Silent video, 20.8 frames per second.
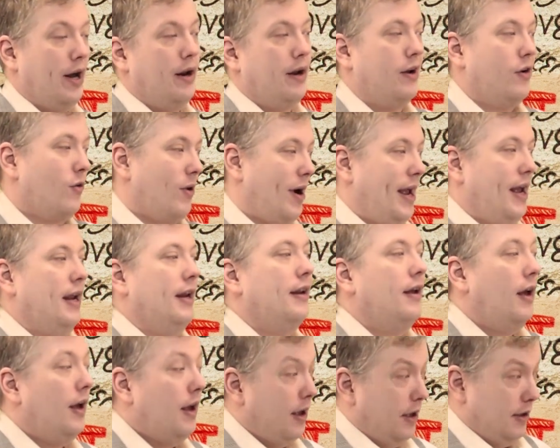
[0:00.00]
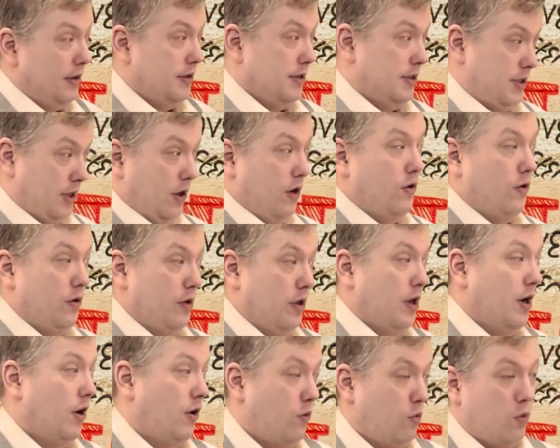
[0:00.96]
Once his lines are
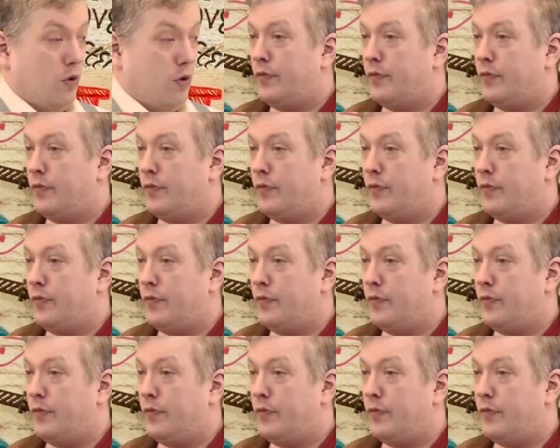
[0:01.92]
delivered,